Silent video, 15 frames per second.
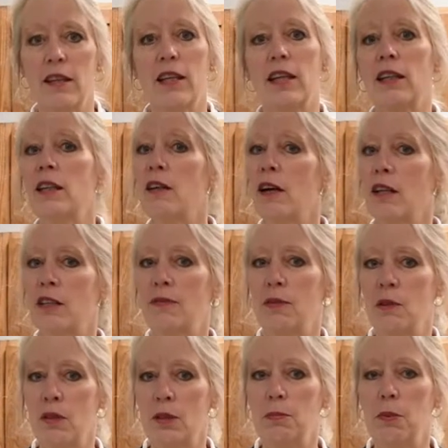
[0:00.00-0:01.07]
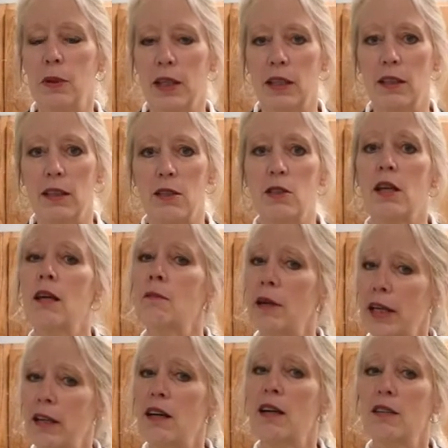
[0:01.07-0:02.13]
that can cause food spoilage and
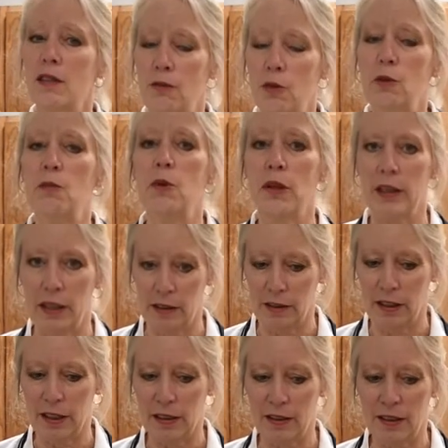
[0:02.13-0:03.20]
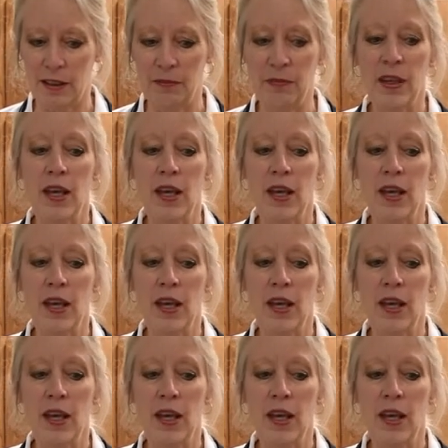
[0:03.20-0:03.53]
might cause foodborne illness.